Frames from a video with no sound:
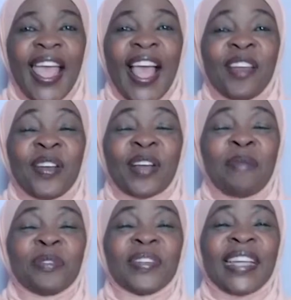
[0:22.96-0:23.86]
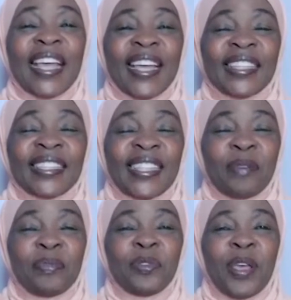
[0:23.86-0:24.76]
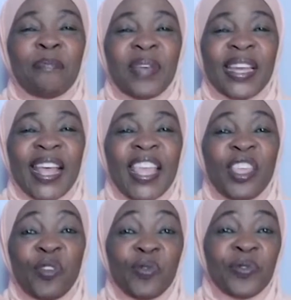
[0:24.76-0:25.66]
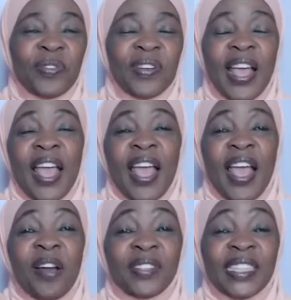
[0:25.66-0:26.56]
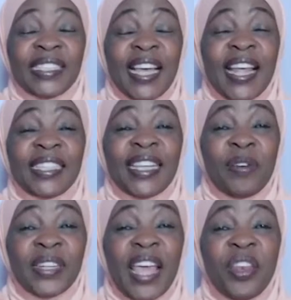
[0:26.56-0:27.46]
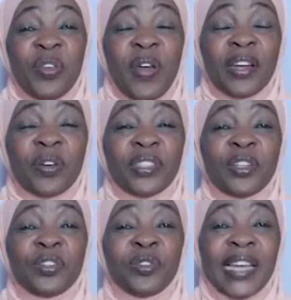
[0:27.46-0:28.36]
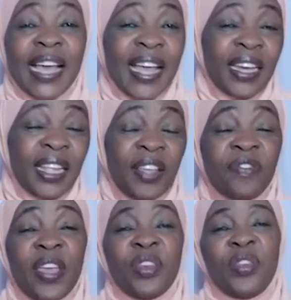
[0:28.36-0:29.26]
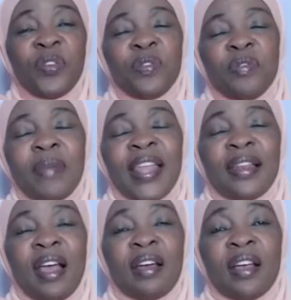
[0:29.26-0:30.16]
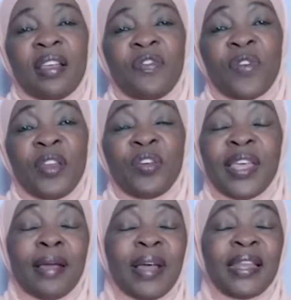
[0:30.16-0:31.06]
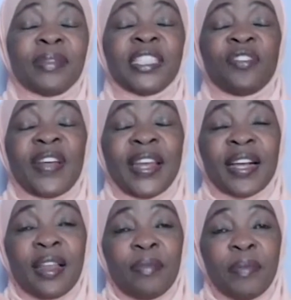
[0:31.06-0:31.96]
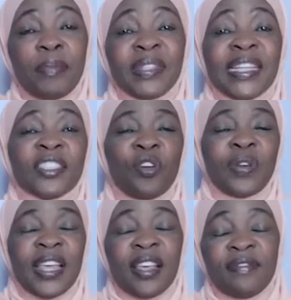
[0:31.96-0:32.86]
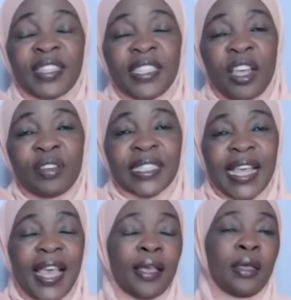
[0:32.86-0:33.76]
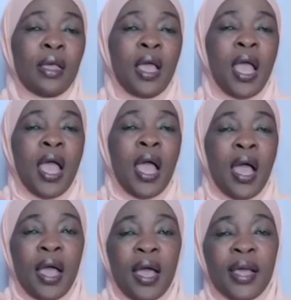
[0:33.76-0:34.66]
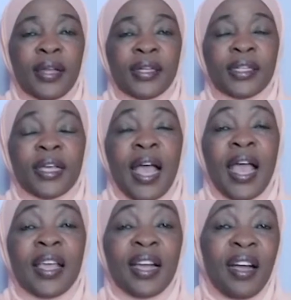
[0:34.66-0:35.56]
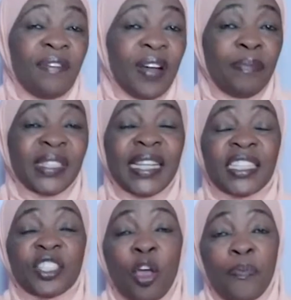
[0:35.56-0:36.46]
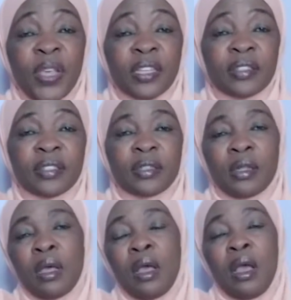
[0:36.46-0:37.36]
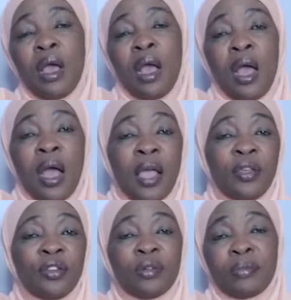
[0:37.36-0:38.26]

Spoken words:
Hello, welcome to Take a Step to a Better You. On this channel, I share what I knew and continue to learn. If you are new here, my name is Sherifa, Nakalema. I'm a business owner here in Virginia, USA, and I cover business topics. I